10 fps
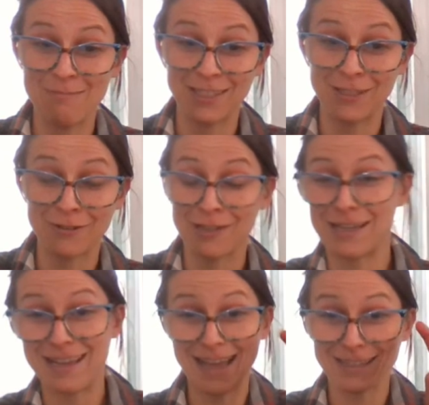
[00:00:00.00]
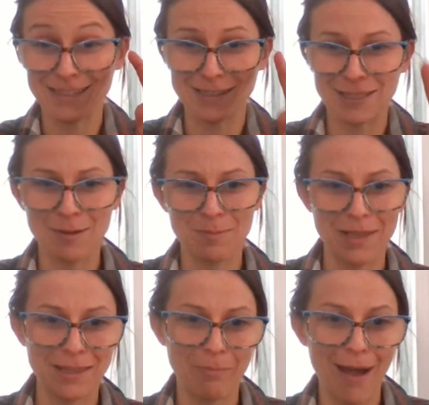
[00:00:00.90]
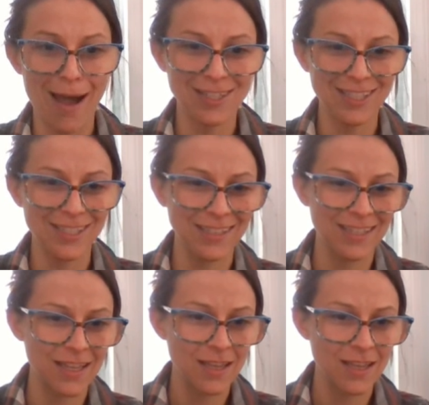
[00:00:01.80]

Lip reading: mystery X is going to be, the box.